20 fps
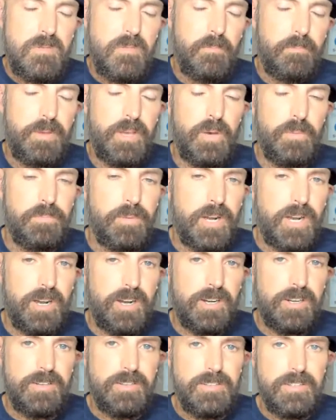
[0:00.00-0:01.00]
Bill
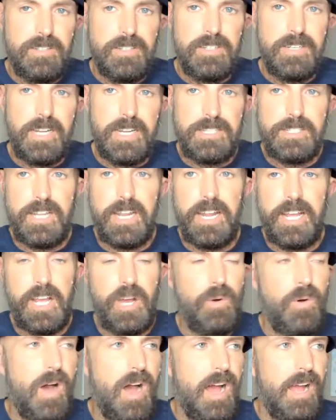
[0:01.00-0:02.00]
Burr is going to
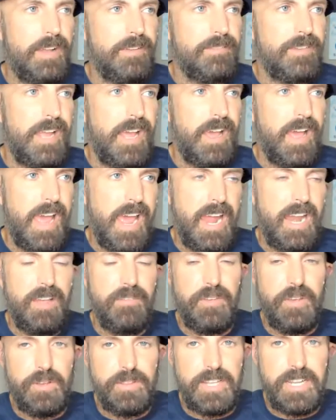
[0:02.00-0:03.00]
go on ahead
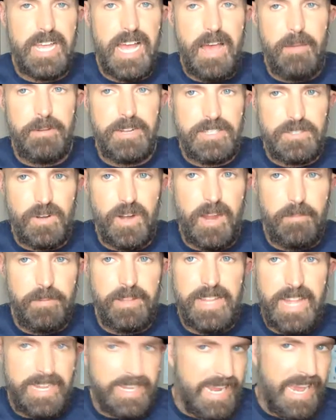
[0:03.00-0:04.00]
of you at the Comedy Store, I'd be
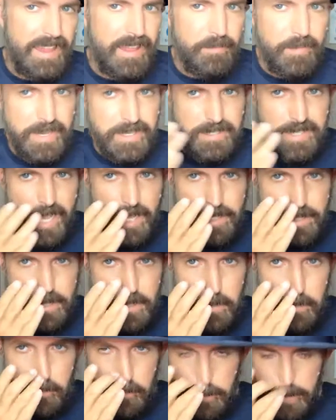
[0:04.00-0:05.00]
like, yeah, that makes sense.
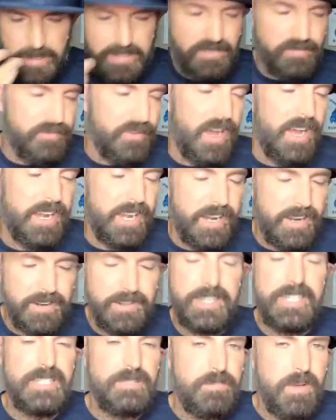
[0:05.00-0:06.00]
He's funnier.
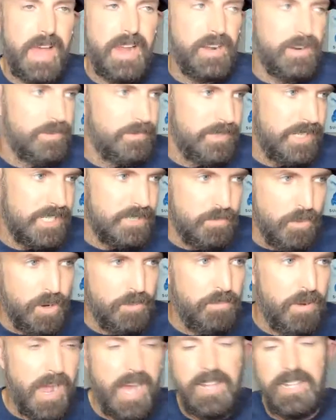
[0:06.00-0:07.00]
He's better. He's more
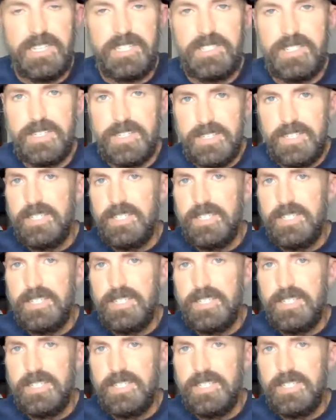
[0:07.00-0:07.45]
polished.